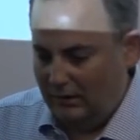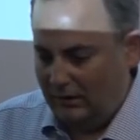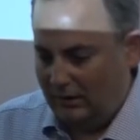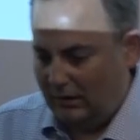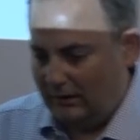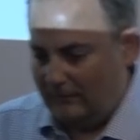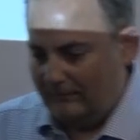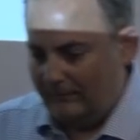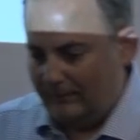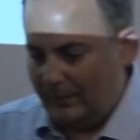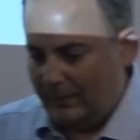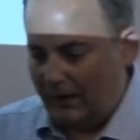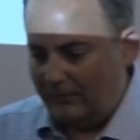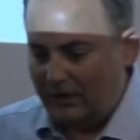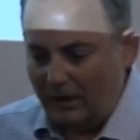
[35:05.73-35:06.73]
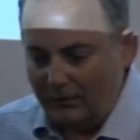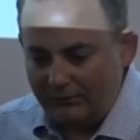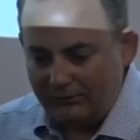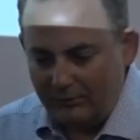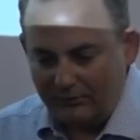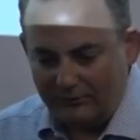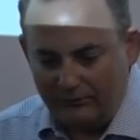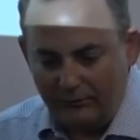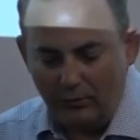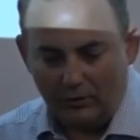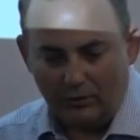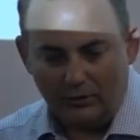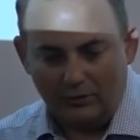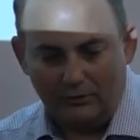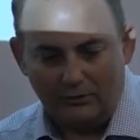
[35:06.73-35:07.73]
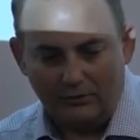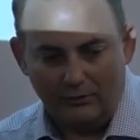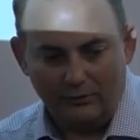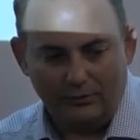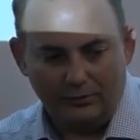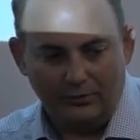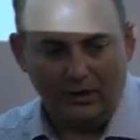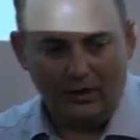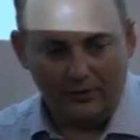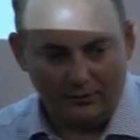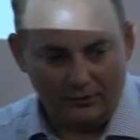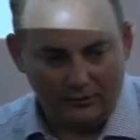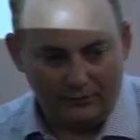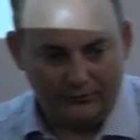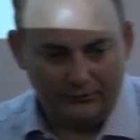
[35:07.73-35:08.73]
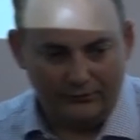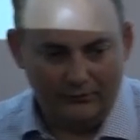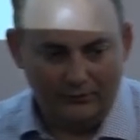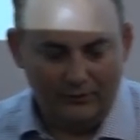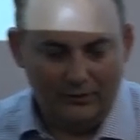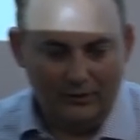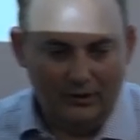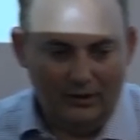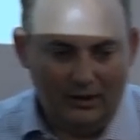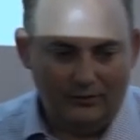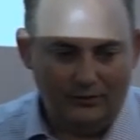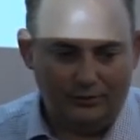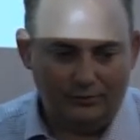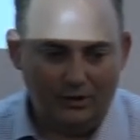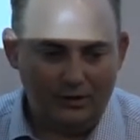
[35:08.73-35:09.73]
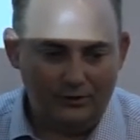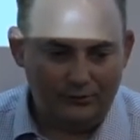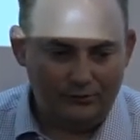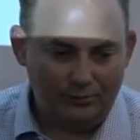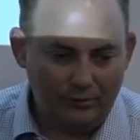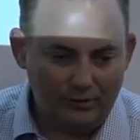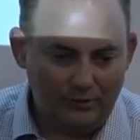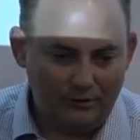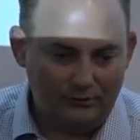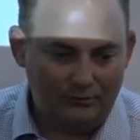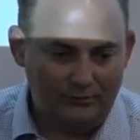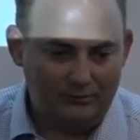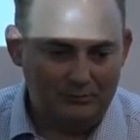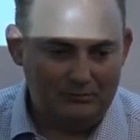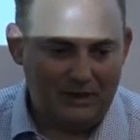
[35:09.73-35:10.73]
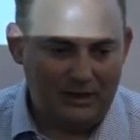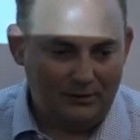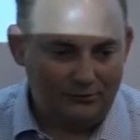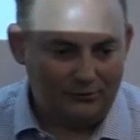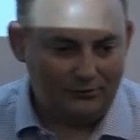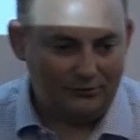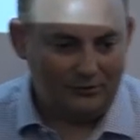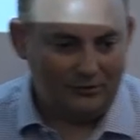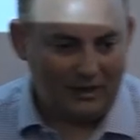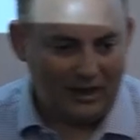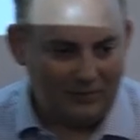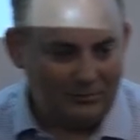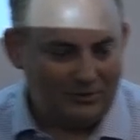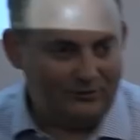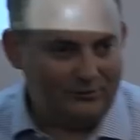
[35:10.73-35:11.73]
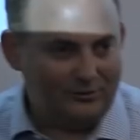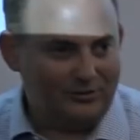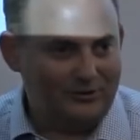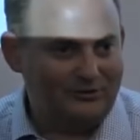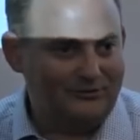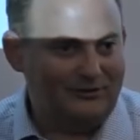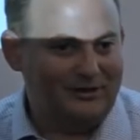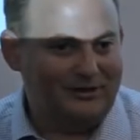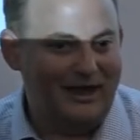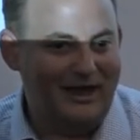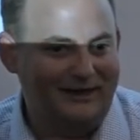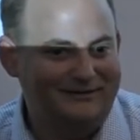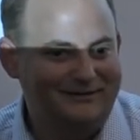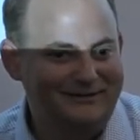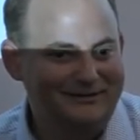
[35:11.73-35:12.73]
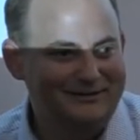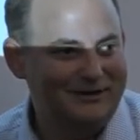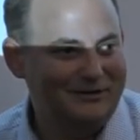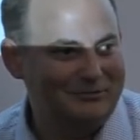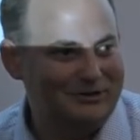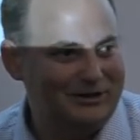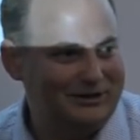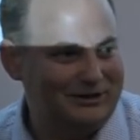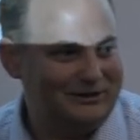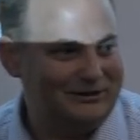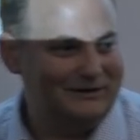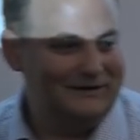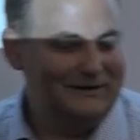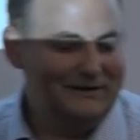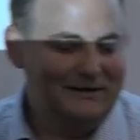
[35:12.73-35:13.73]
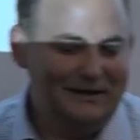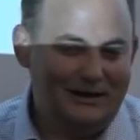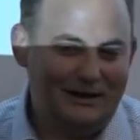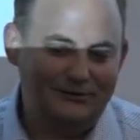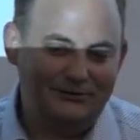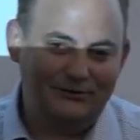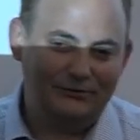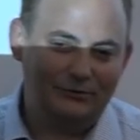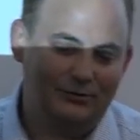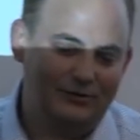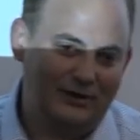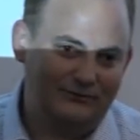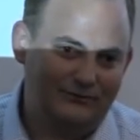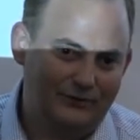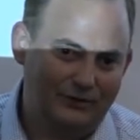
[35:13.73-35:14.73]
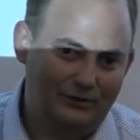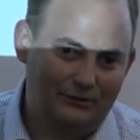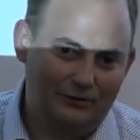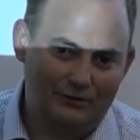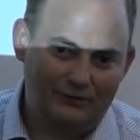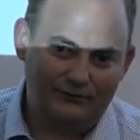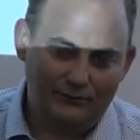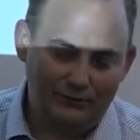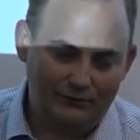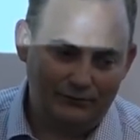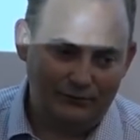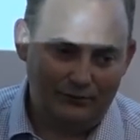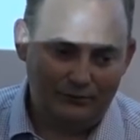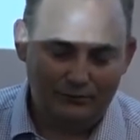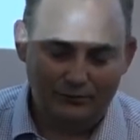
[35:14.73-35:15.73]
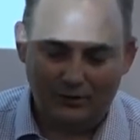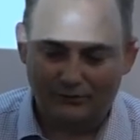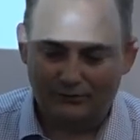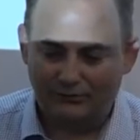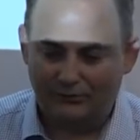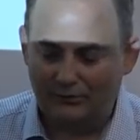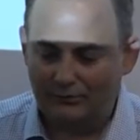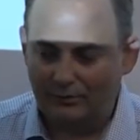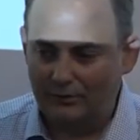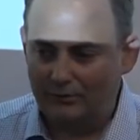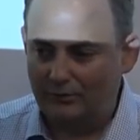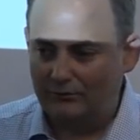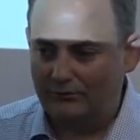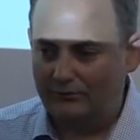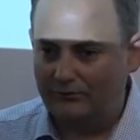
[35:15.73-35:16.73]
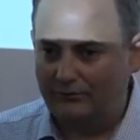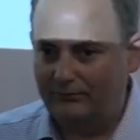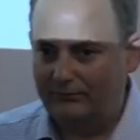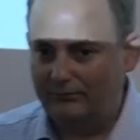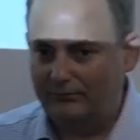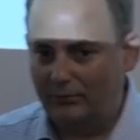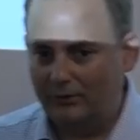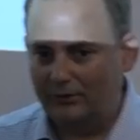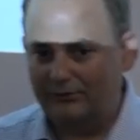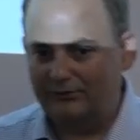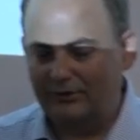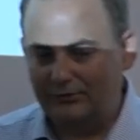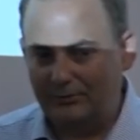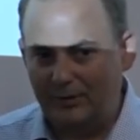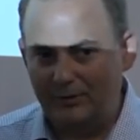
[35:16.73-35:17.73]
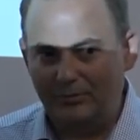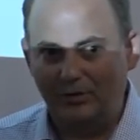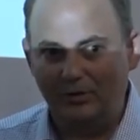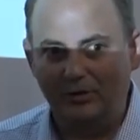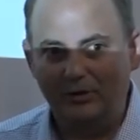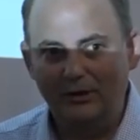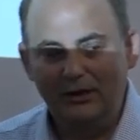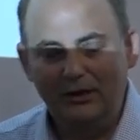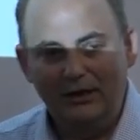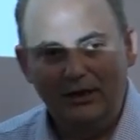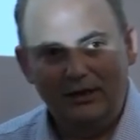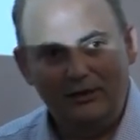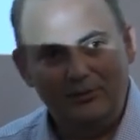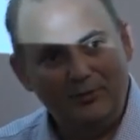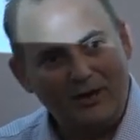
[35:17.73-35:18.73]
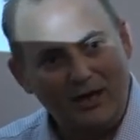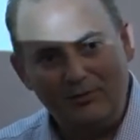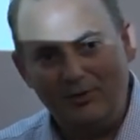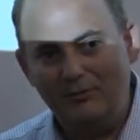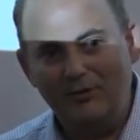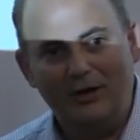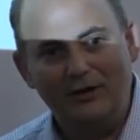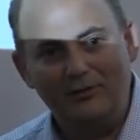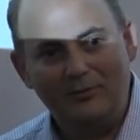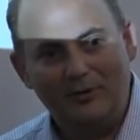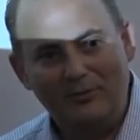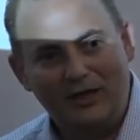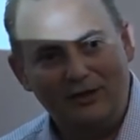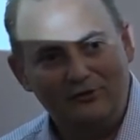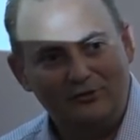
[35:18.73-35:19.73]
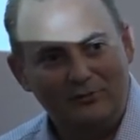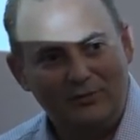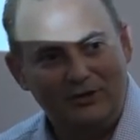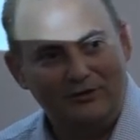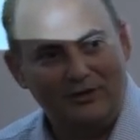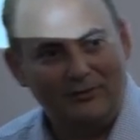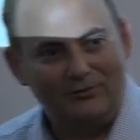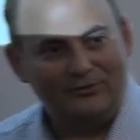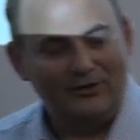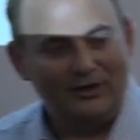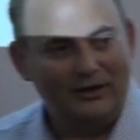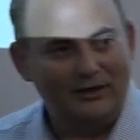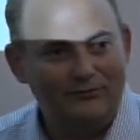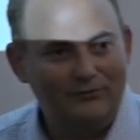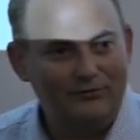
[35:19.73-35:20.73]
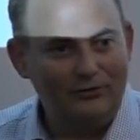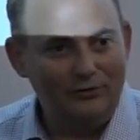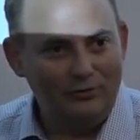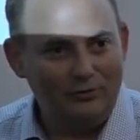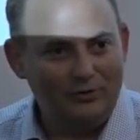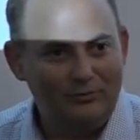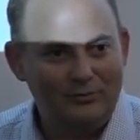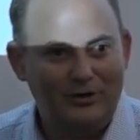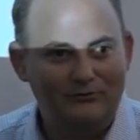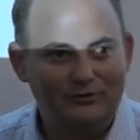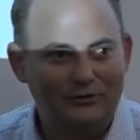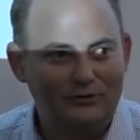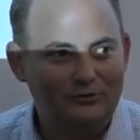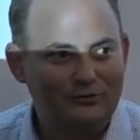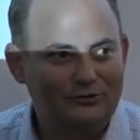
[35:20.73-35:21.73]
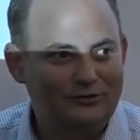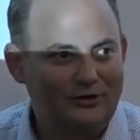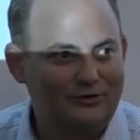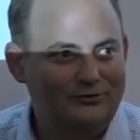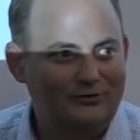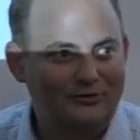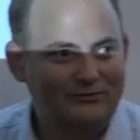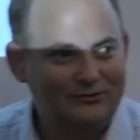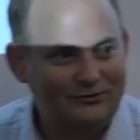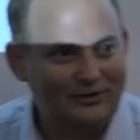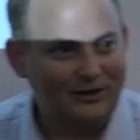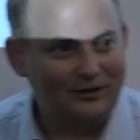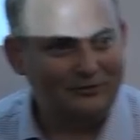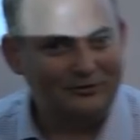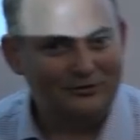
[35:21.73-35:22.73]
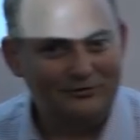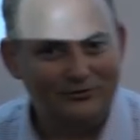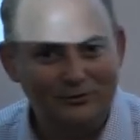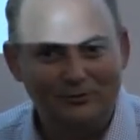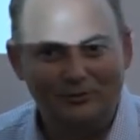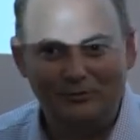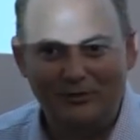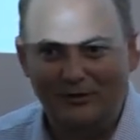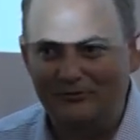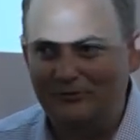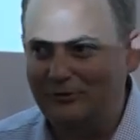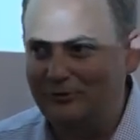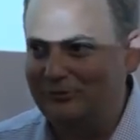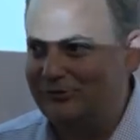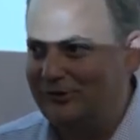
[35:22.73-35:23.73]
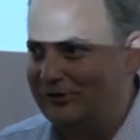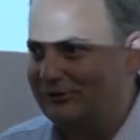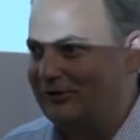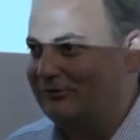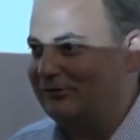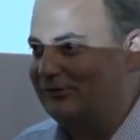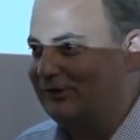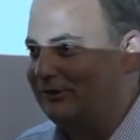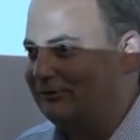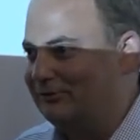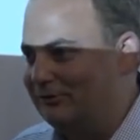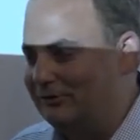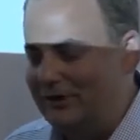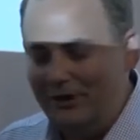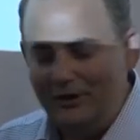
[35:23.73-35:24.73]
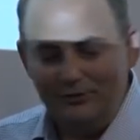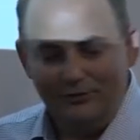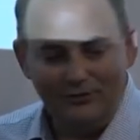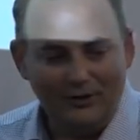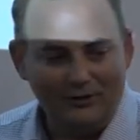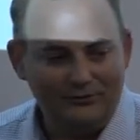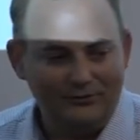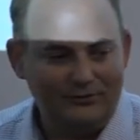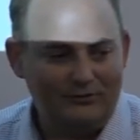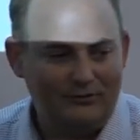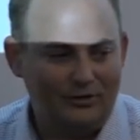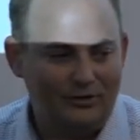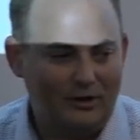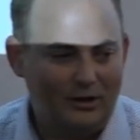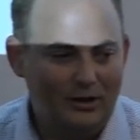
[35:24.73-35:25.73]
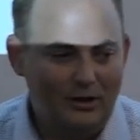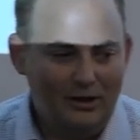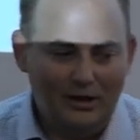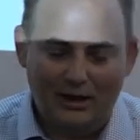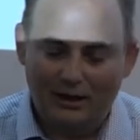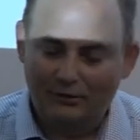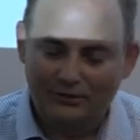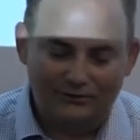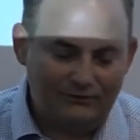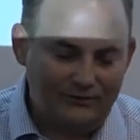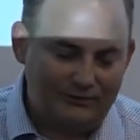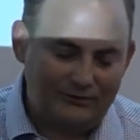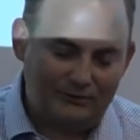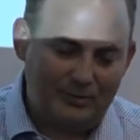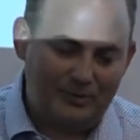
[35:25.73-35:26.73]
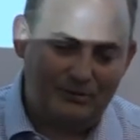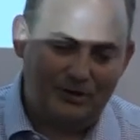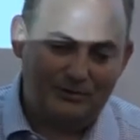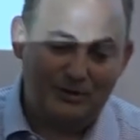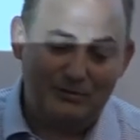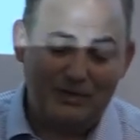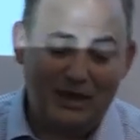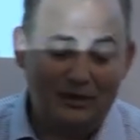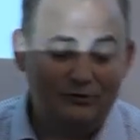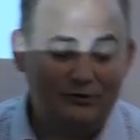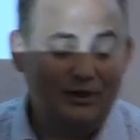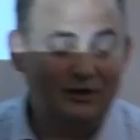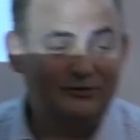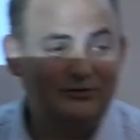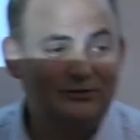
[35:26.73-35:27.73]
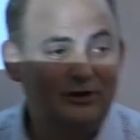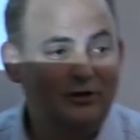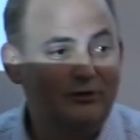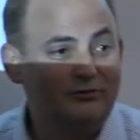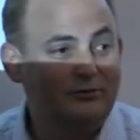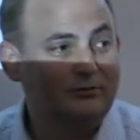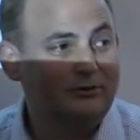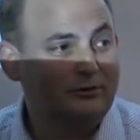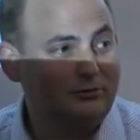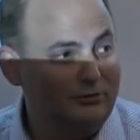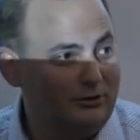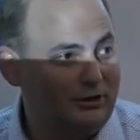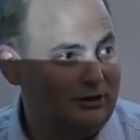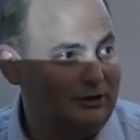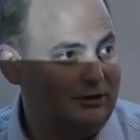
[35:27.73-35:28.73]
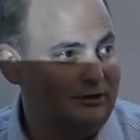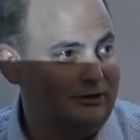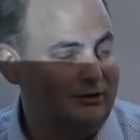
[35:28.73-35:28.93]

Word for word: Um, I mean, I was number four. There were three others. And the three others weren't managers or admins or things like that that we needed. And I just ignored that for a year. And our first year in 2006, we grew from four to six people. And in the back of my mind, my manager bit kept saying, if you were in Mount View, you would shut this office down. If you were in Mount View, you'd shut this office down. So in 2007, I thought, I don't need to fix this by becoming a manager. I can just take over recruiting.